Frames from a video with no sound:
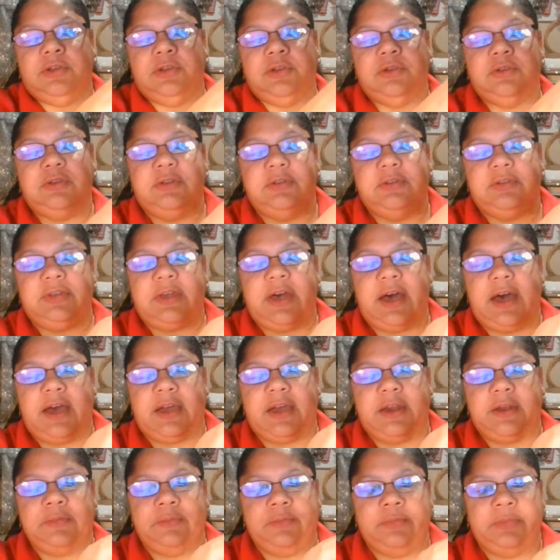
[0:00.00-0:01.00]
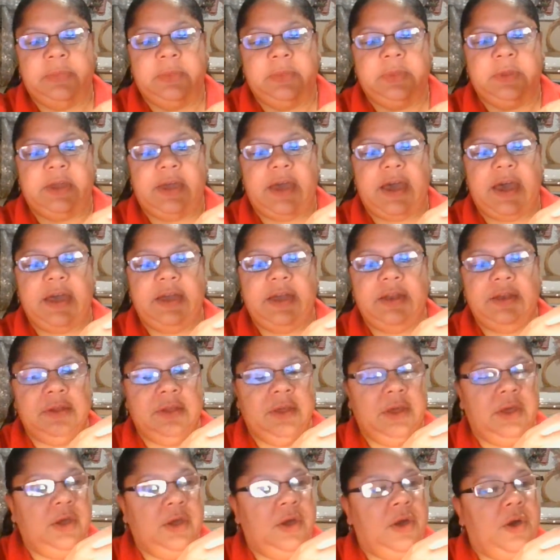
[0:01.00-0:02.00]
you decide. Okay?
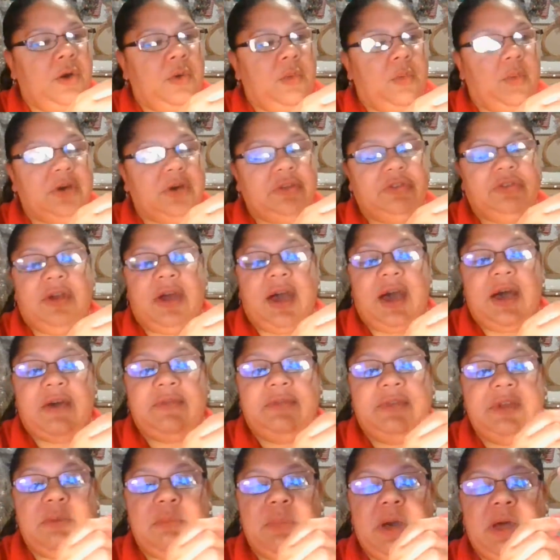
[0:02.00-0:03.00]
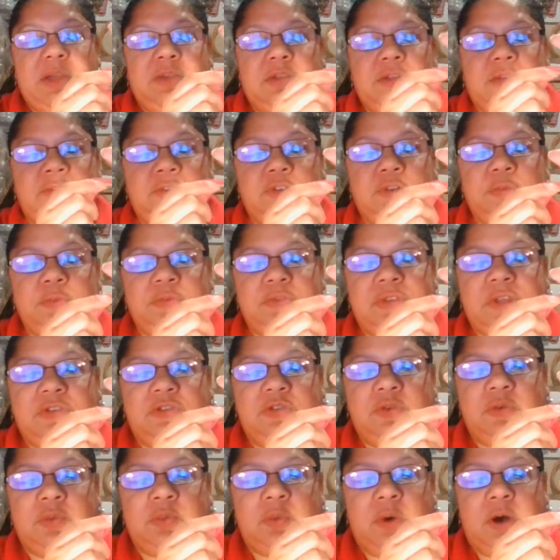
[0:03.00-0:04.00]
Once you have the amount of loops
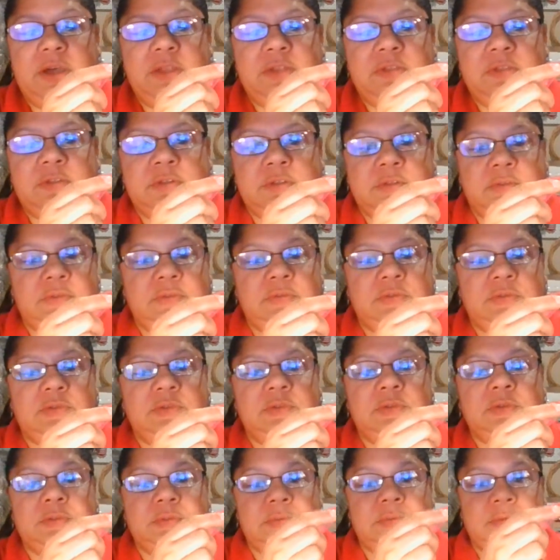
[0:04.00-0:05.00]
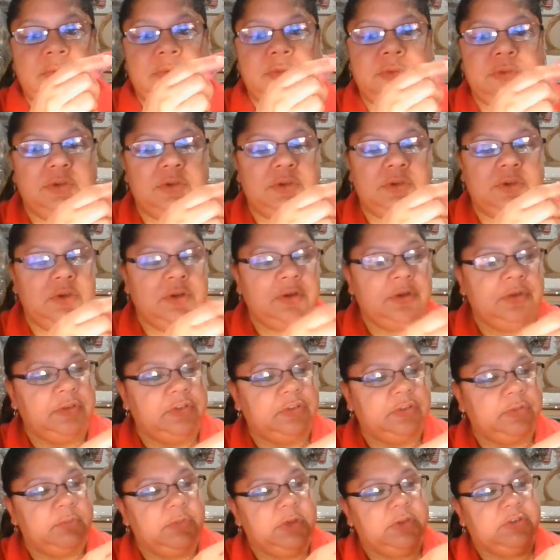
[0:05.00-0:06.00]
that you want, you're going to
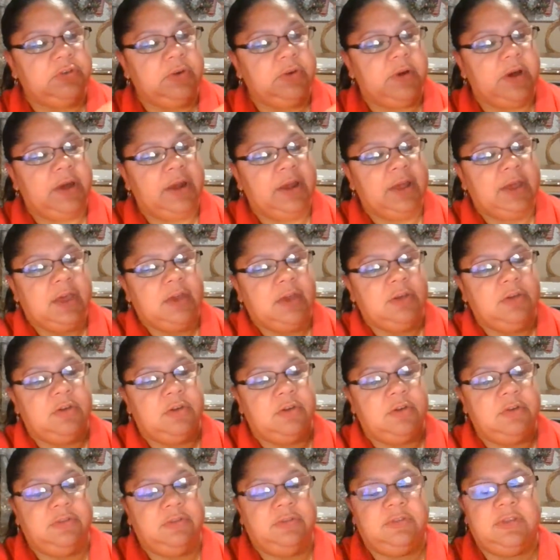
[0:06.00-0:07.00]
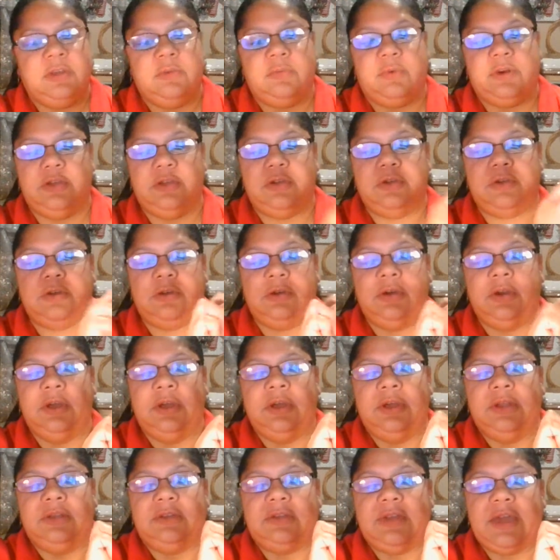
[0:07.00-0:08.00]
just measure out again. You're going to see where your
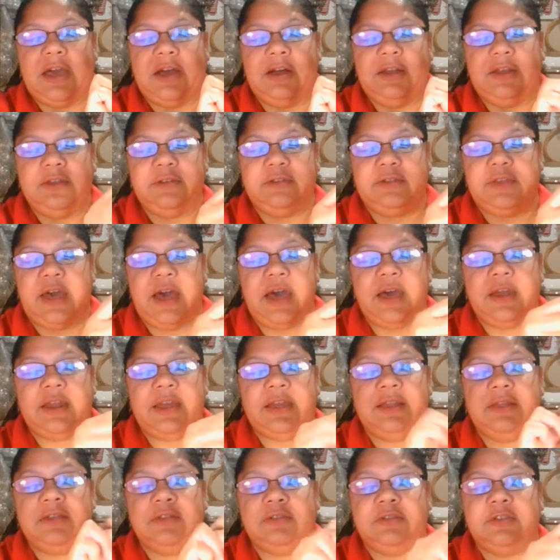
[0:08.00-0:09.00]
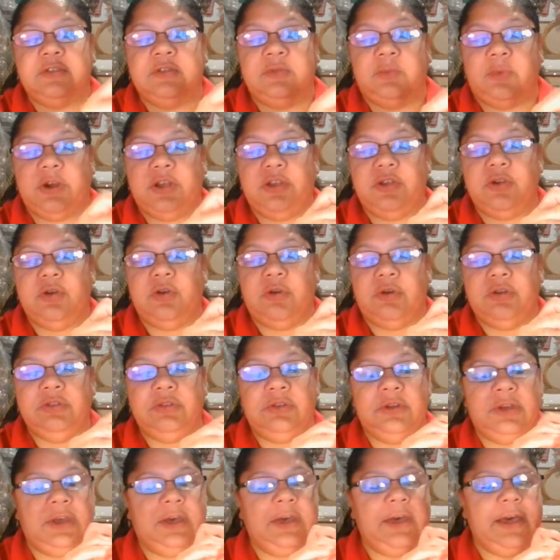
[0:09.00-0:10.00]
tail is at, and this is where you're going
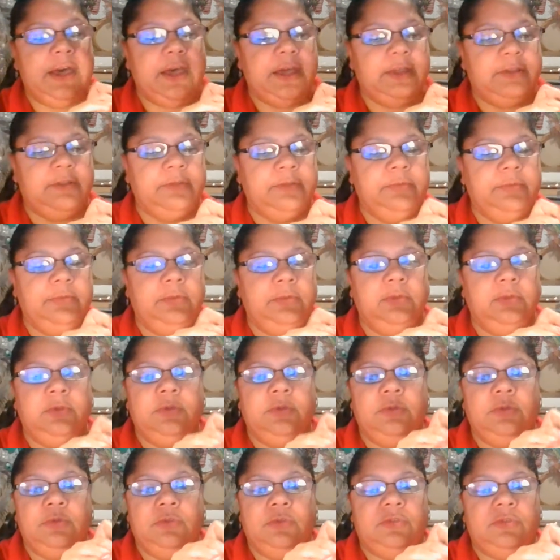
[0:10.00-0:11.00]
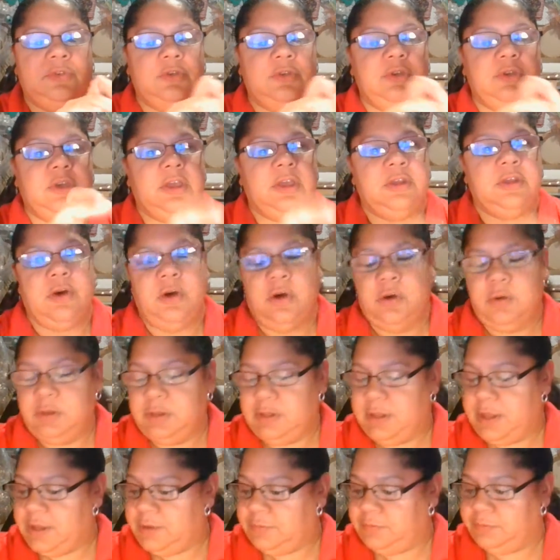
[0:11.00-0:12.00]
to cut. So you can
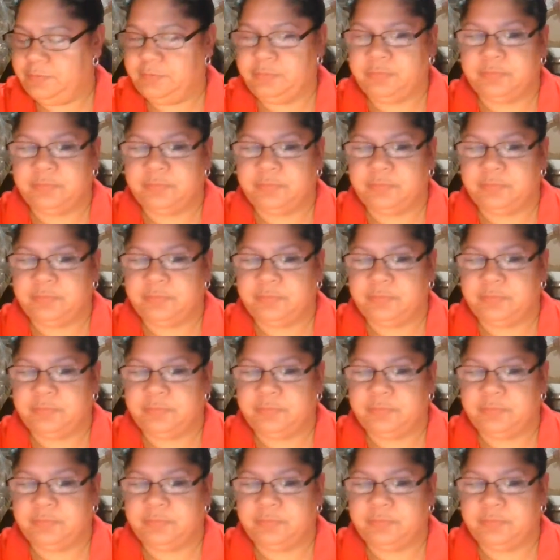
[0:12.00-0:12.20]
hold it